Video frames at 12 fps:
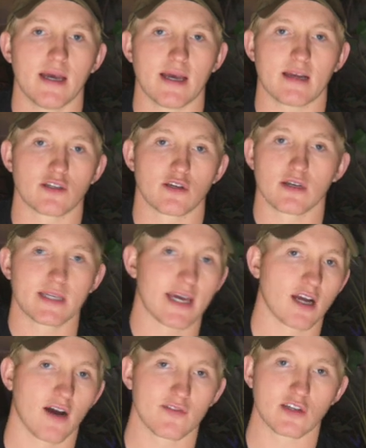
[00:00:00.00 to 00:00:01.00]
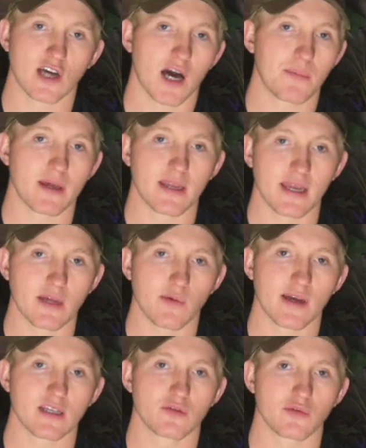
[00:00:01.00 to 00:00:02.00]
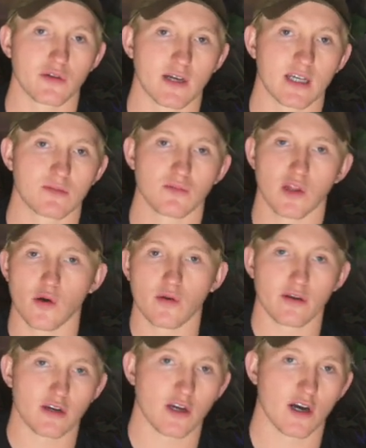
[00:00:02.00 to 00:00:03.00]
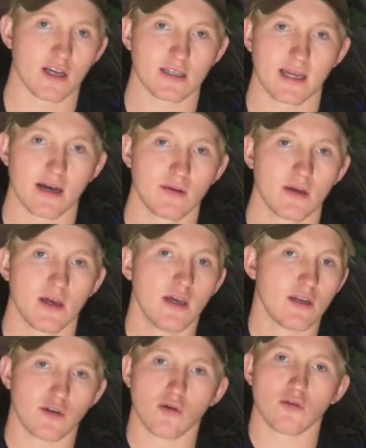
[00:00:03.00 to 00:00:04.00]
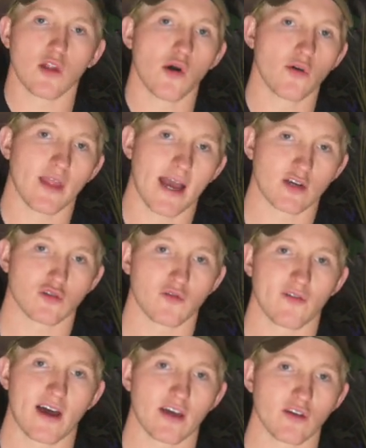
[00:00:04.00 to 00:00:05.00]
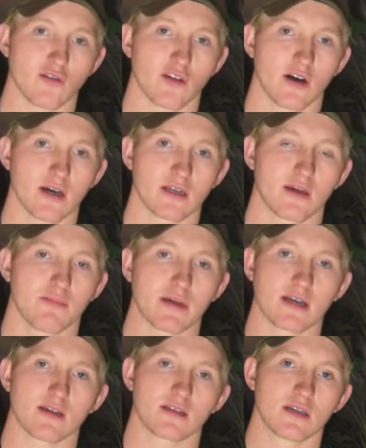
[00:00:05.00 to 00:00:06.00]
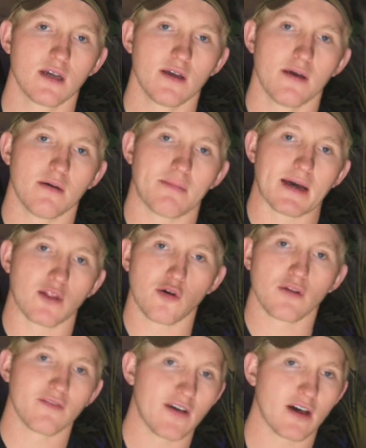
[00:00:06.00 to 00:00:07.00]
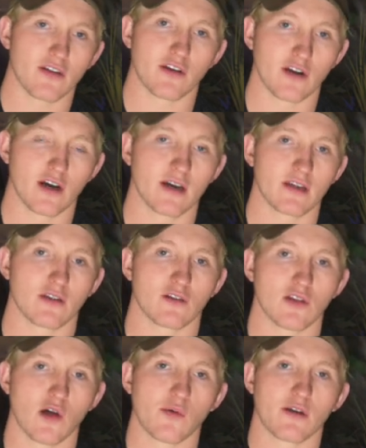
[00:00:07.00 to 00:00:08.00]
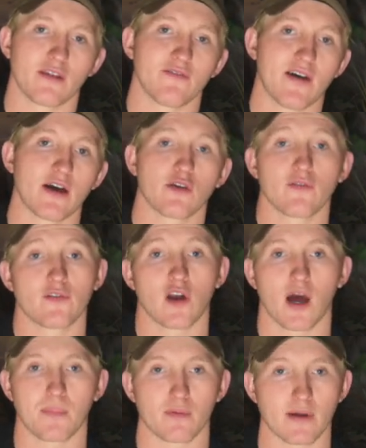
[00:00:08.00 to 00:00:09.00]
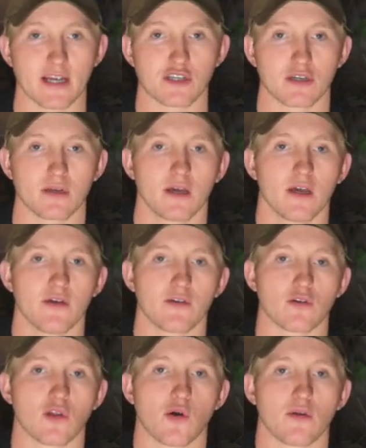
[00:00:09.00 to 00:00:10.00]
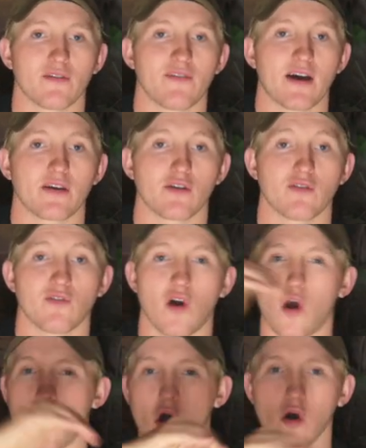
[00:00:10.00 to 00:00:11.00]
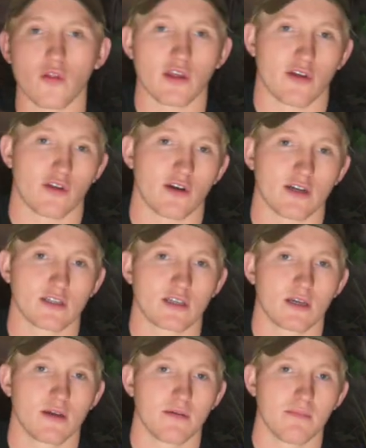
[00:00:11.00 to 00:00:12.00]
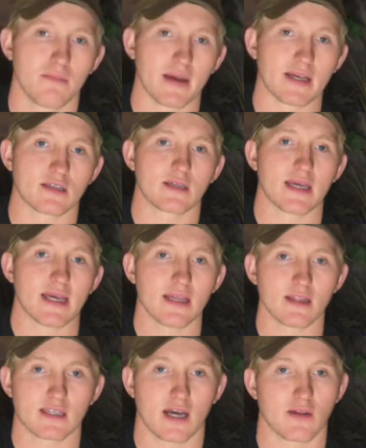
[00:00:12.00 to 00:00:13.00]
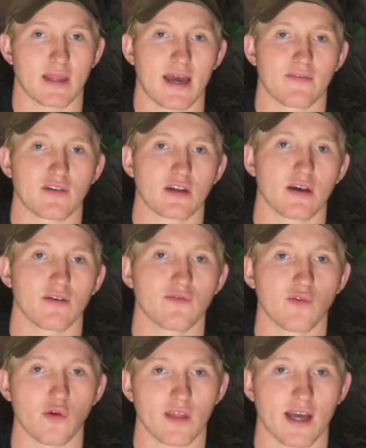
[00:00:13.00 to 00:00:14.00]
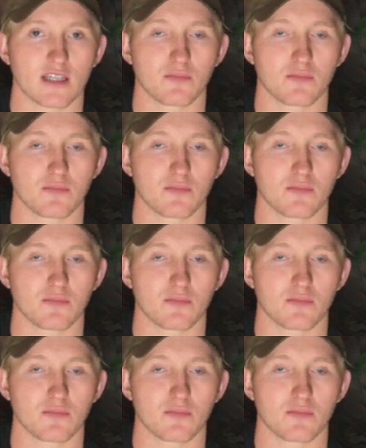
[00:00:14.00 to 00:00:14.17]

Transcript: Because you're going to take off the top end anyways when you guys lower your cost down. Don't lower the actual value of the hunt because by lowering the value of your hunt, you're lowering the value of your operation. You're lowering the value of all the other hunts based in South Africa for that